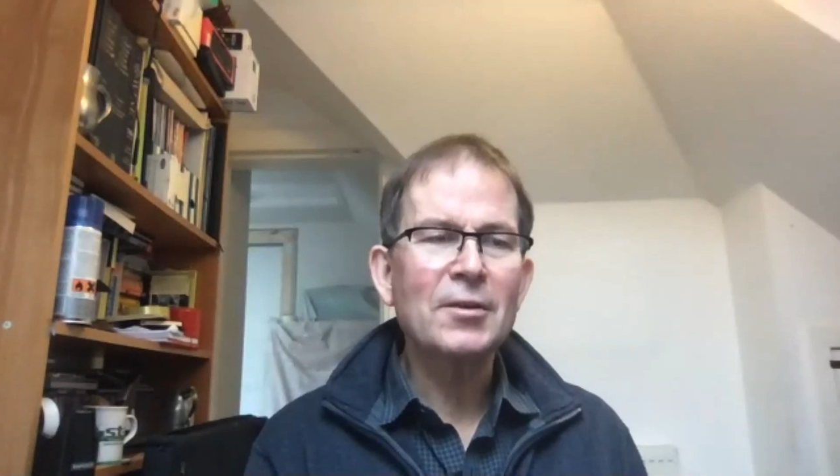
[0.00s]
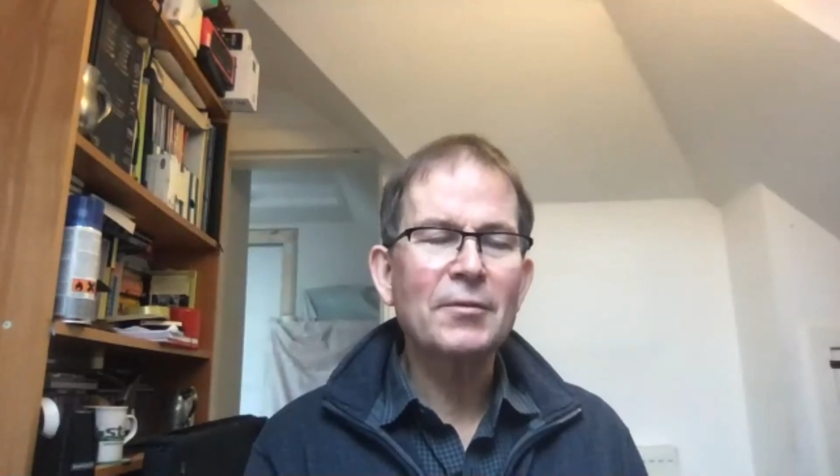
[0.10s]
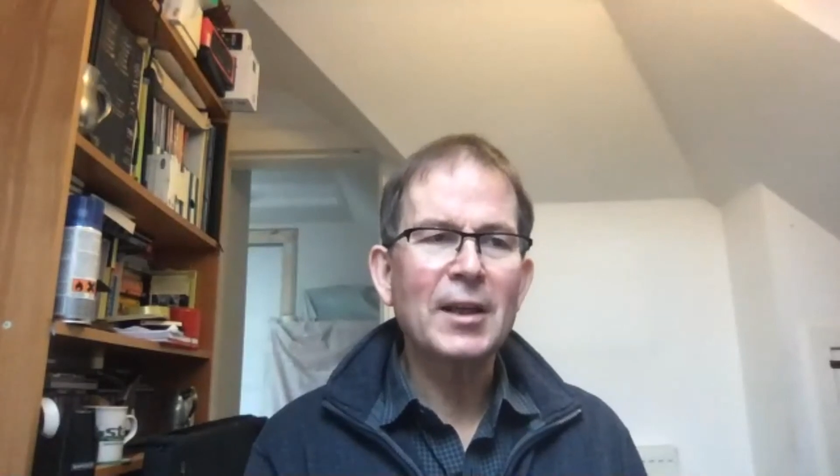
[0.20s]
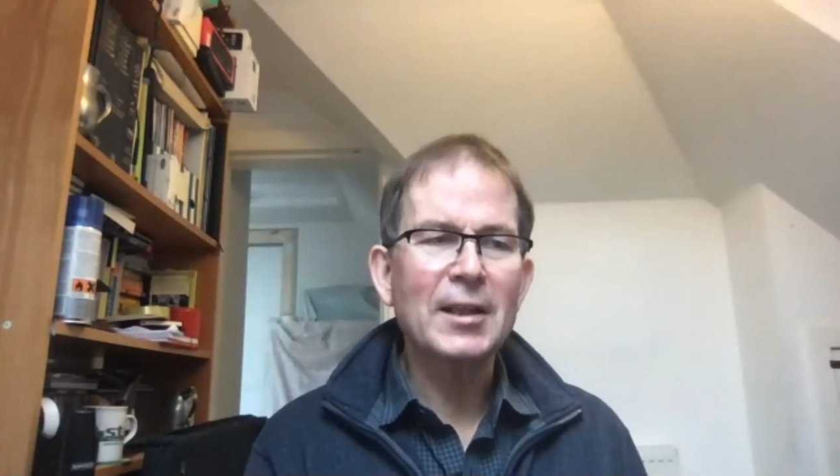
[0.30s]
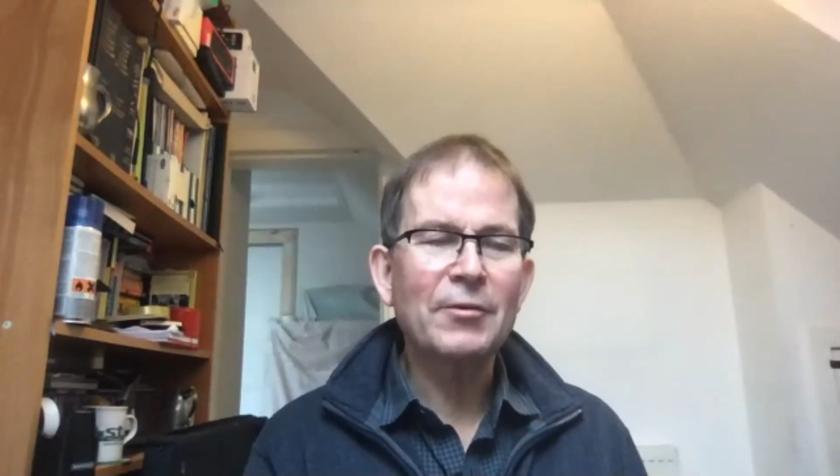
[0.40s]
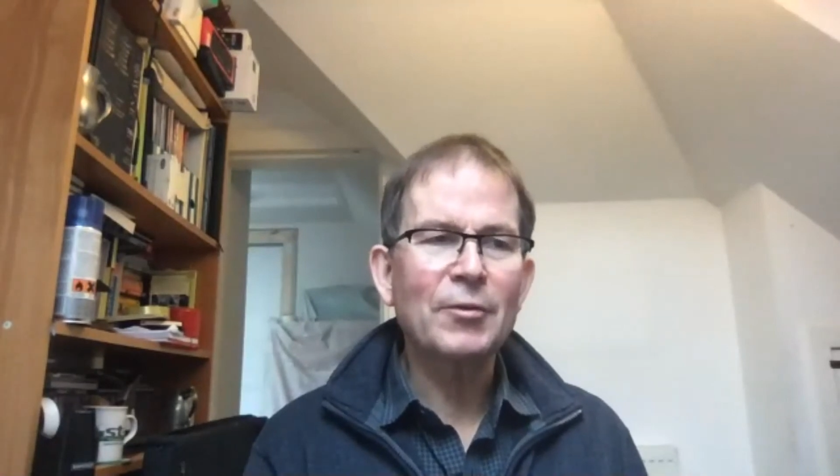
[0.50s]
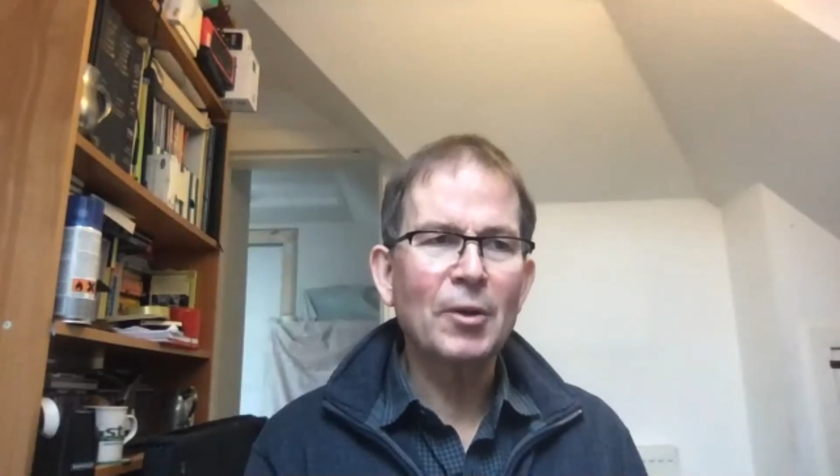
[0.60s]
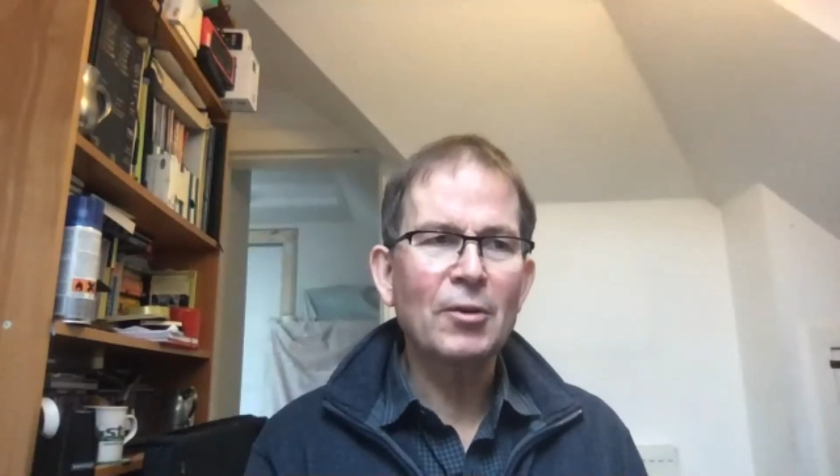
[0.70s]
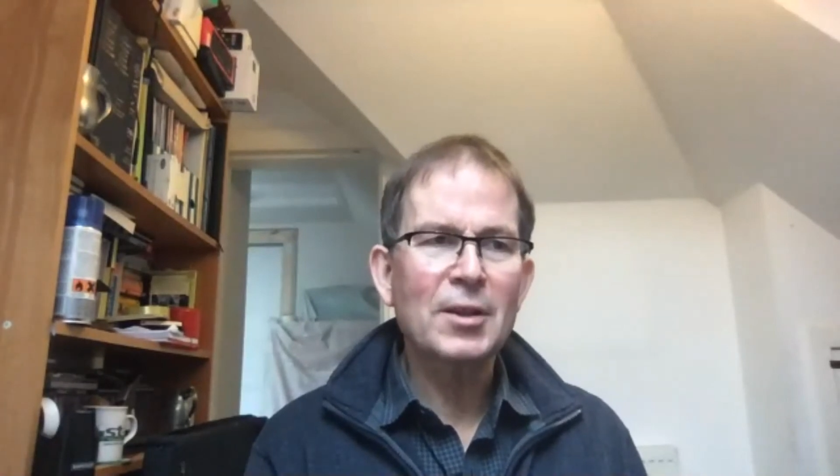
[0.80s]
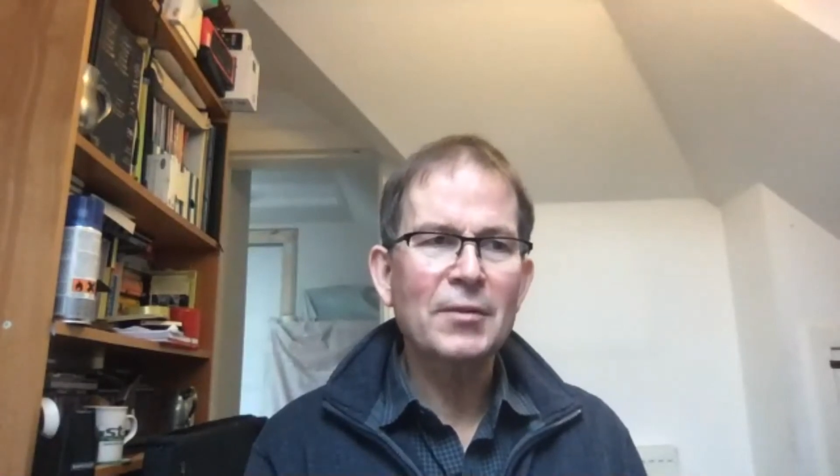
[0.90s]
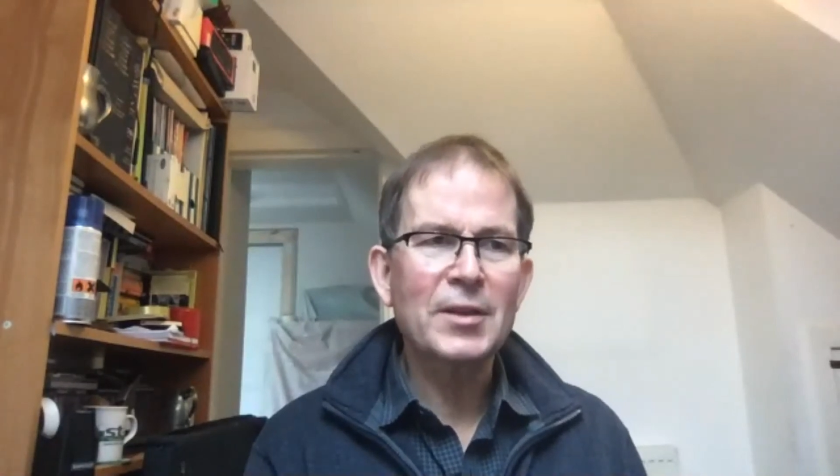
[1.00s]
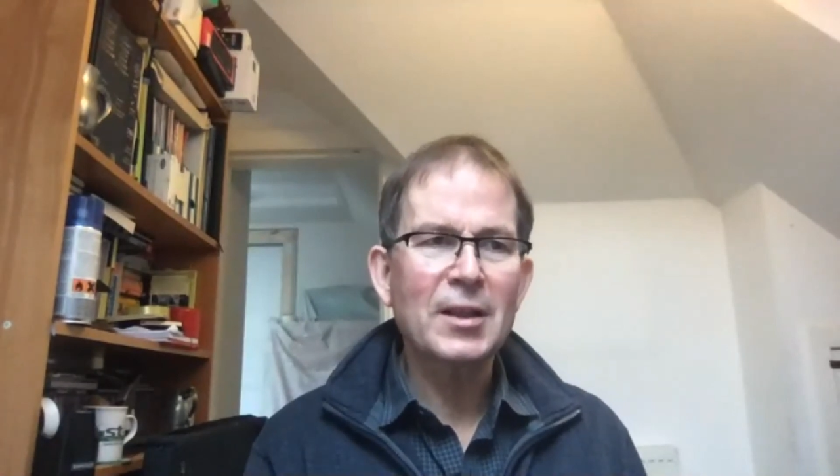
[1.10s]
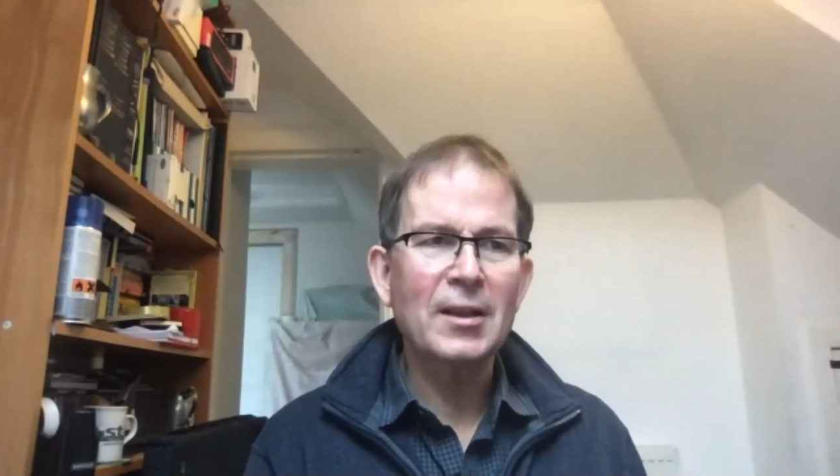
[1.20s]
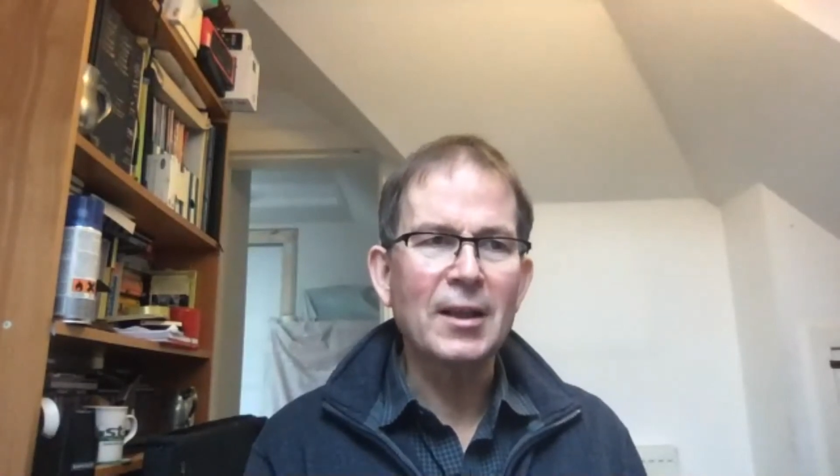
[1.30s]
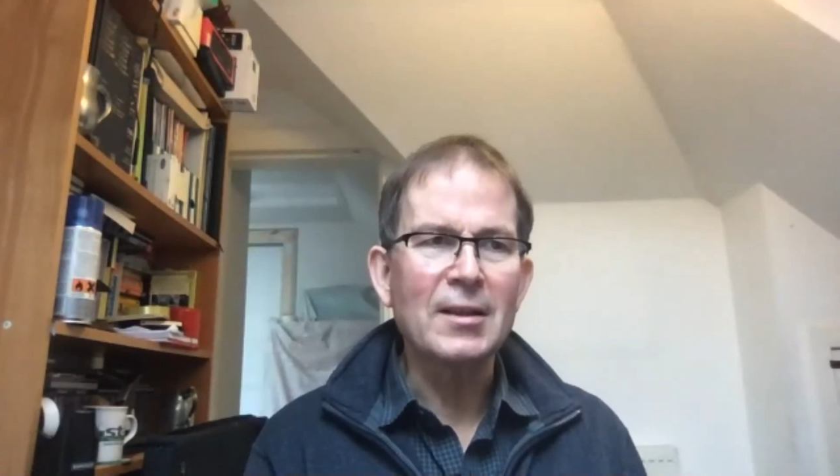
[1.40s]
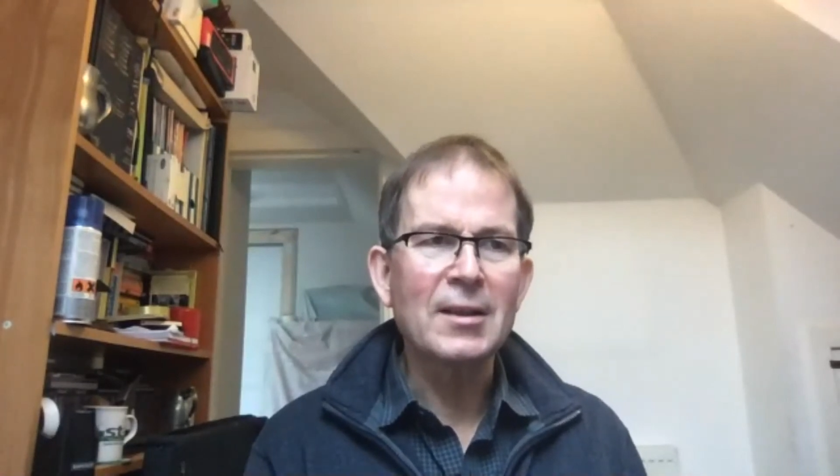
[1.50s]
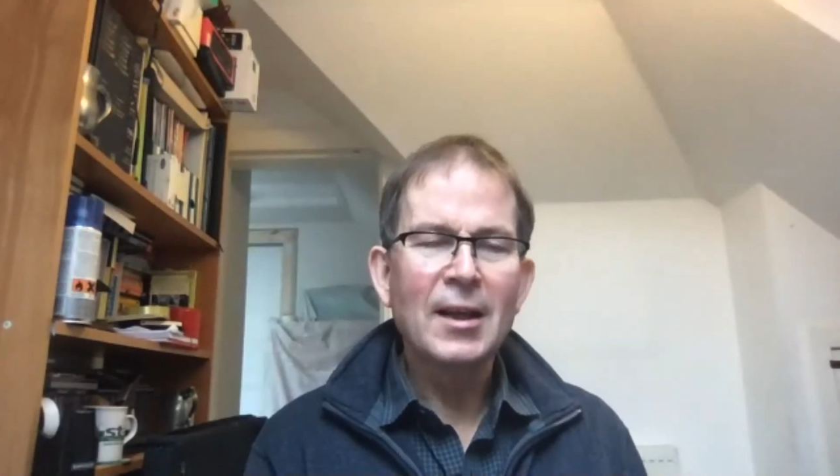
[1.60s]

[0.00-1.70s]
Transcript: data from lots of studies,